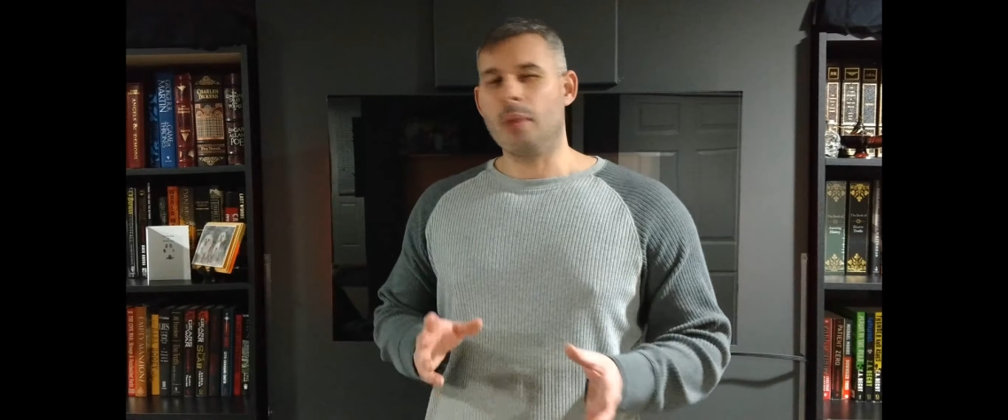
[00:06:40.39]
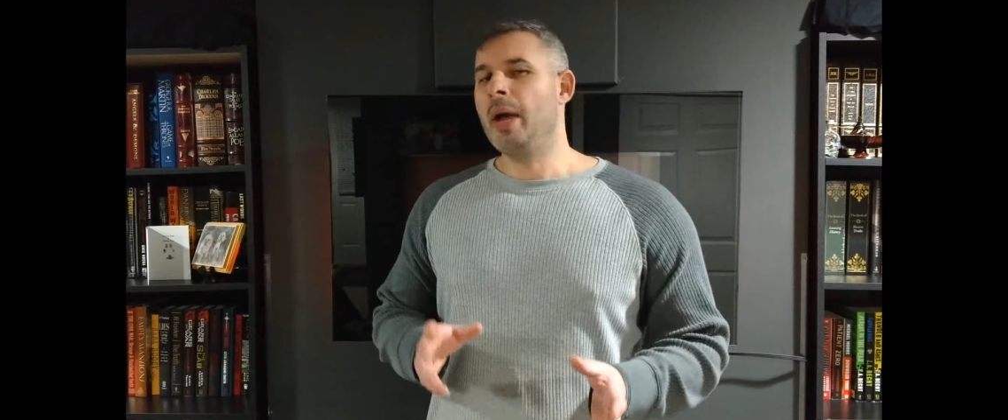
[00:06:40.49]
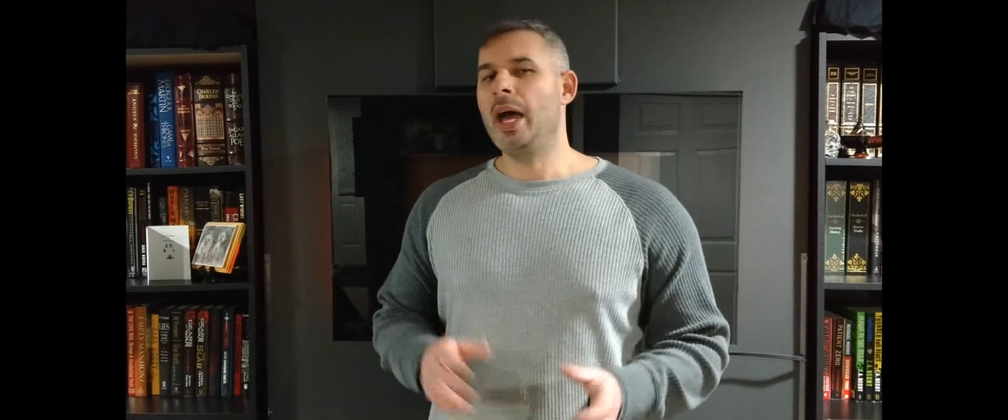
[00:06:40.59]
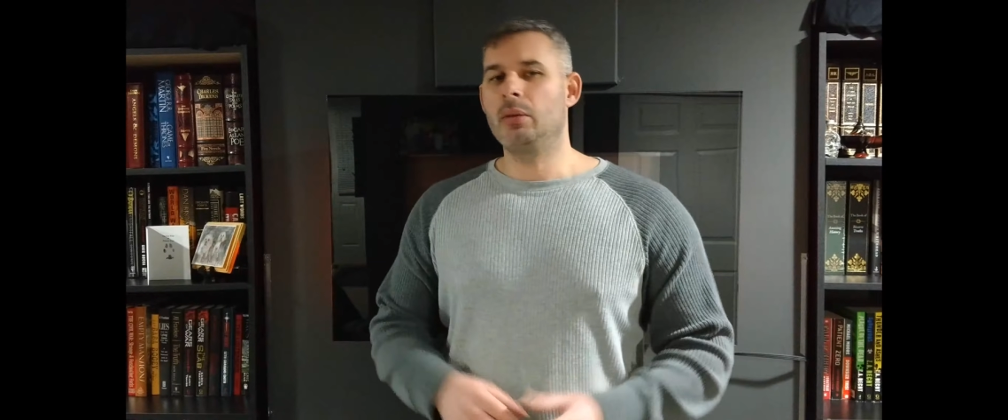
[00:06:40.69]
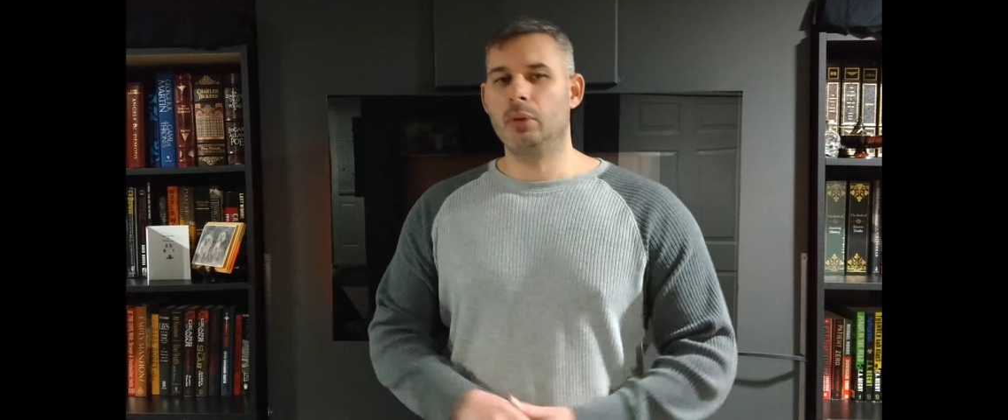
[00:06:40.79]

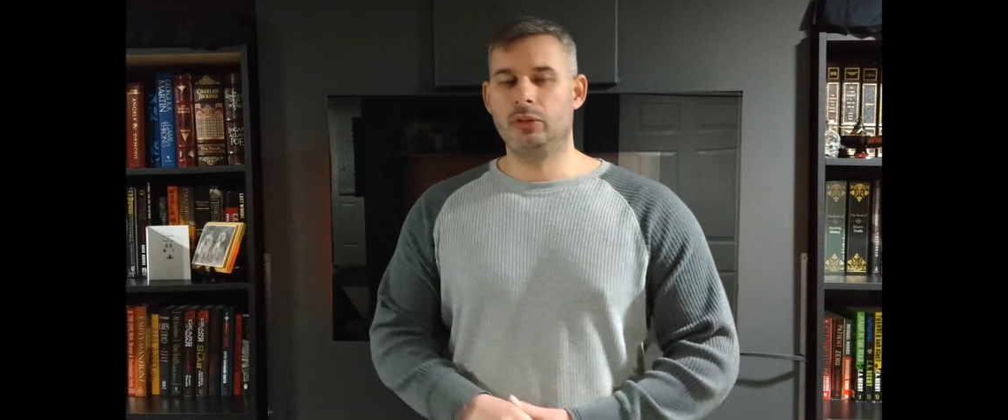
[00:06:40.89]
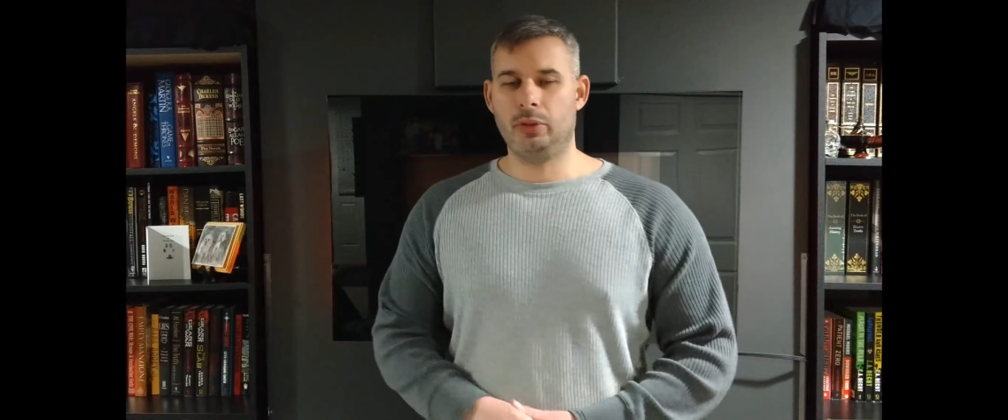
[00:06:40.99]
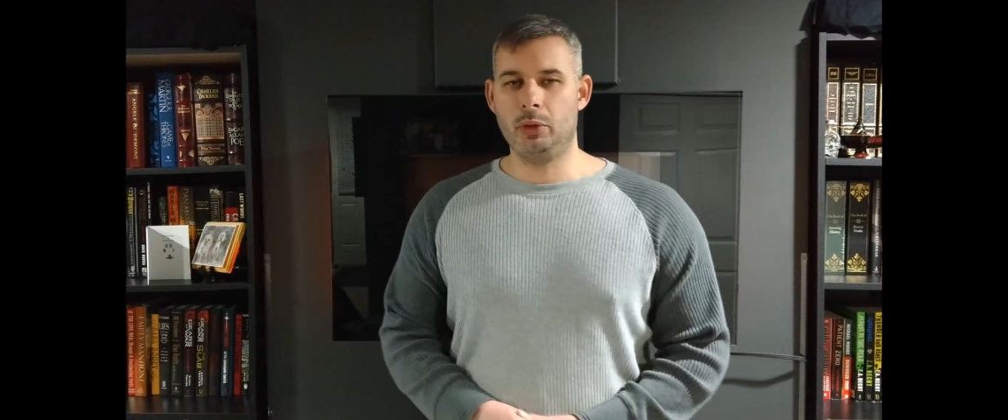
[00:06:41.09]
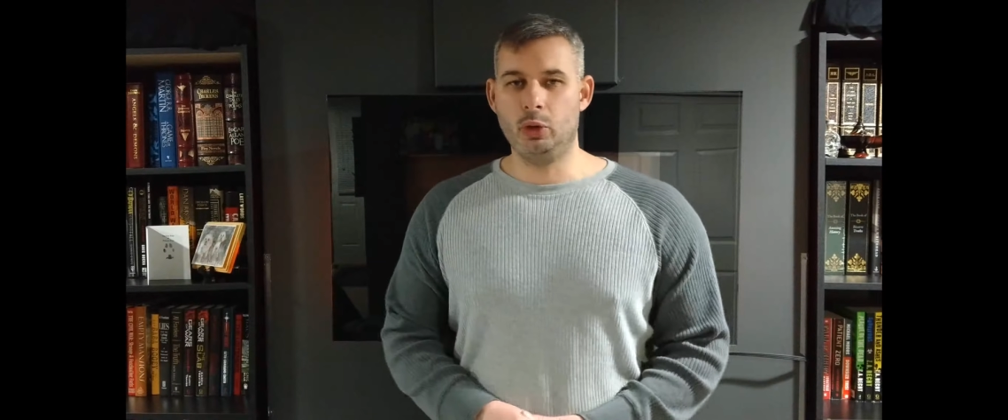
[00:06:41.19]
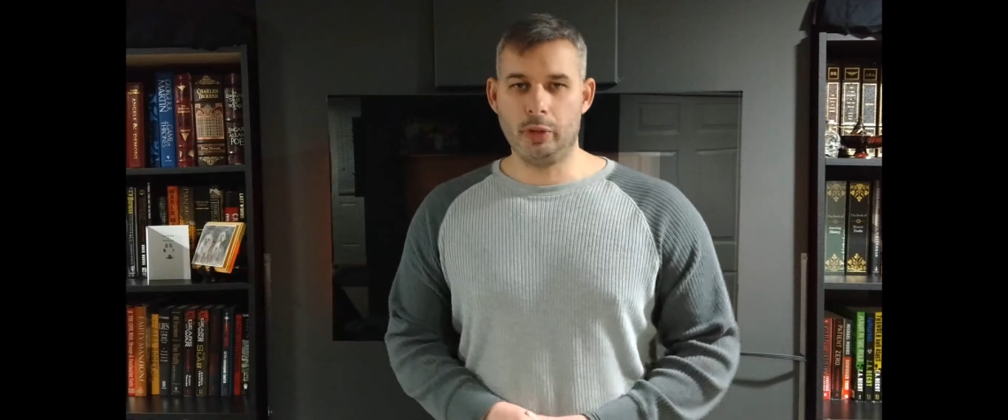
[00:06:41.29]
compatible with
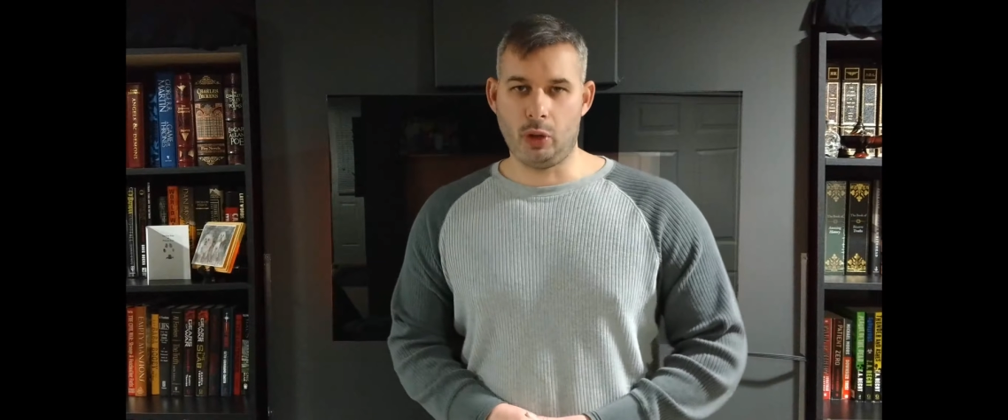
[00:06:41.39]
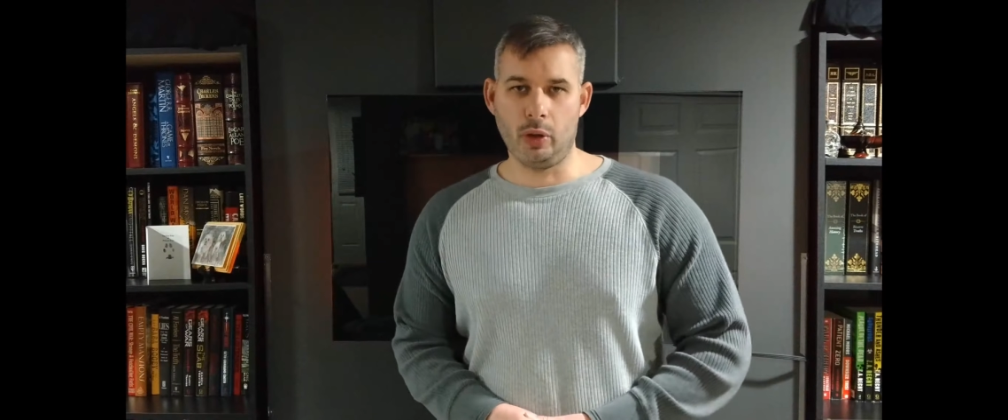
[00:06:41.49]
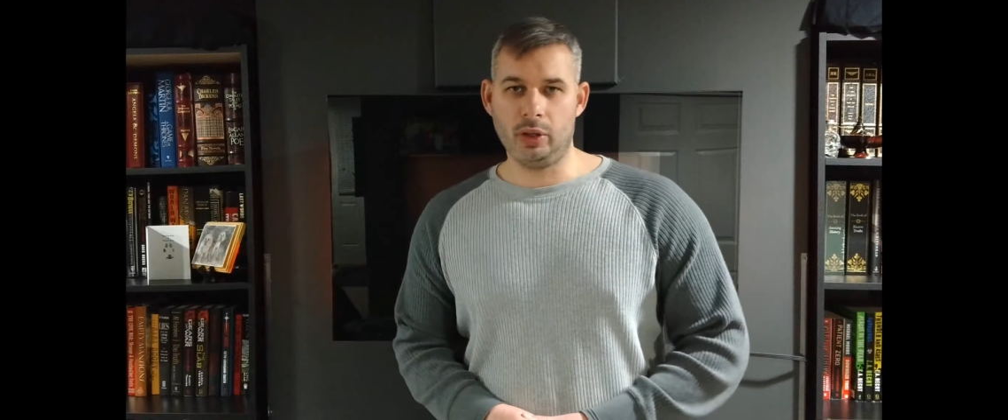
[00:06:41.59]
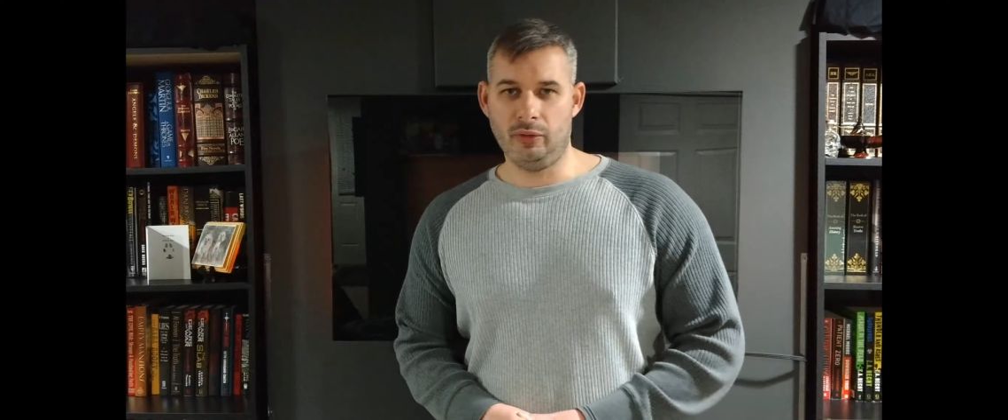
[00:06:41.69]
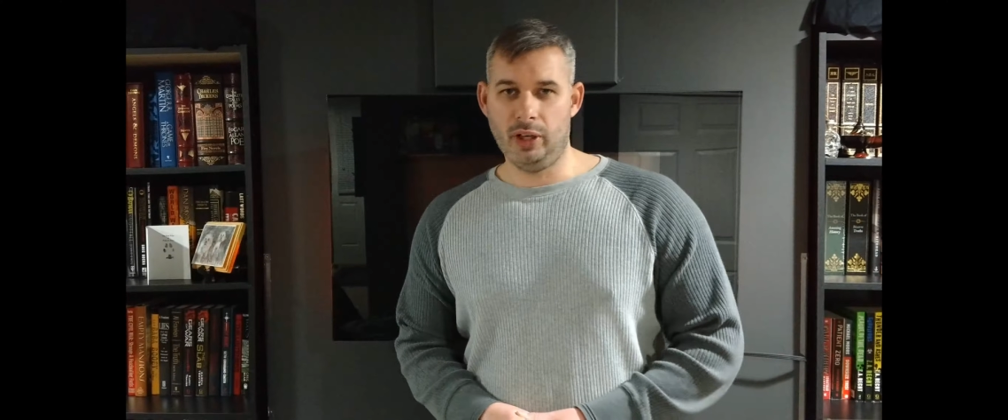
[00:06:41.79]
some of the new
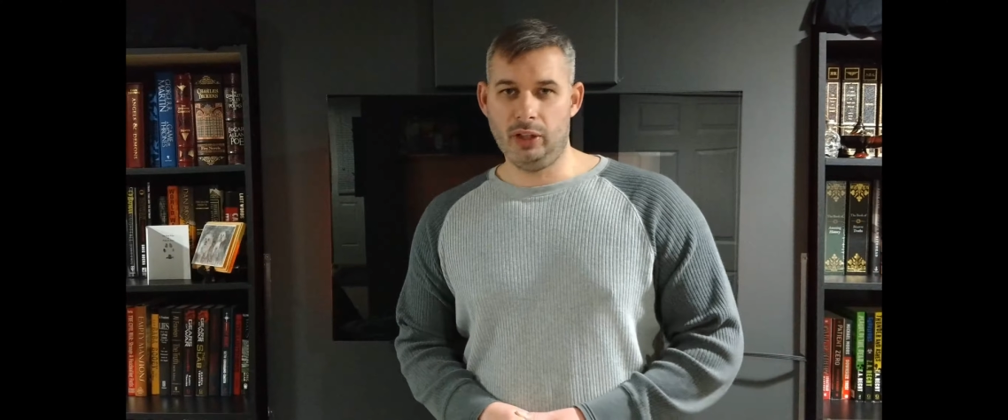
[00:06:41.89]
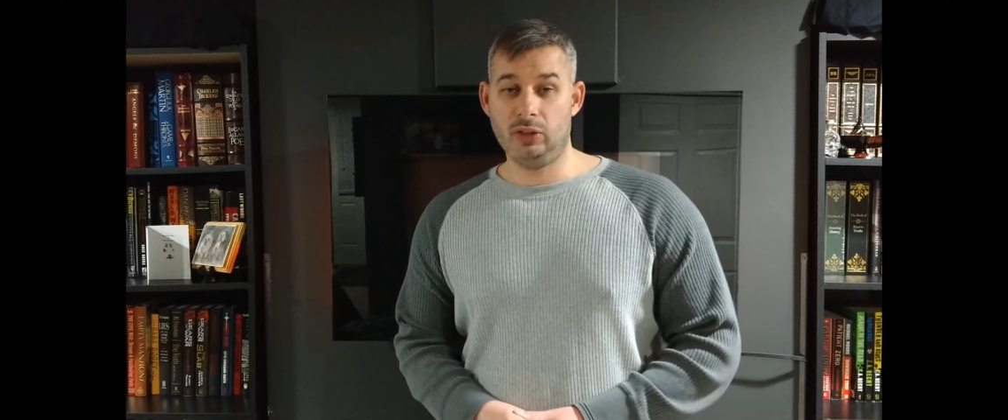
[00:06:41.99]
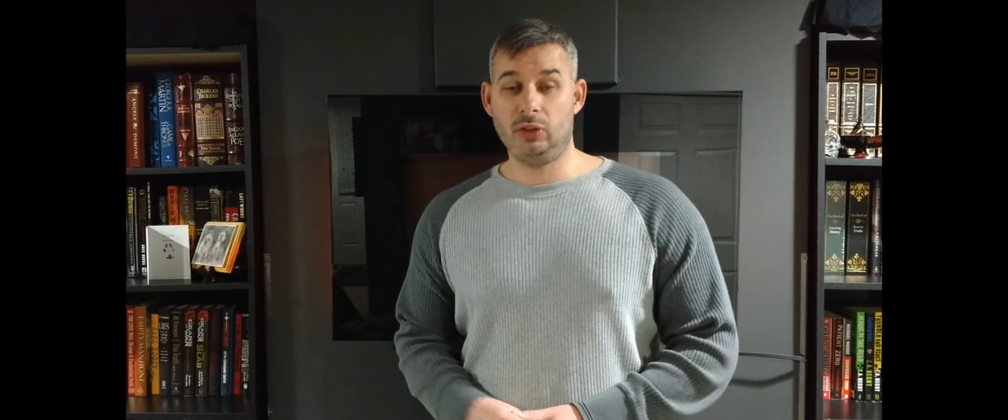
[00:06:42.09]
recording devices,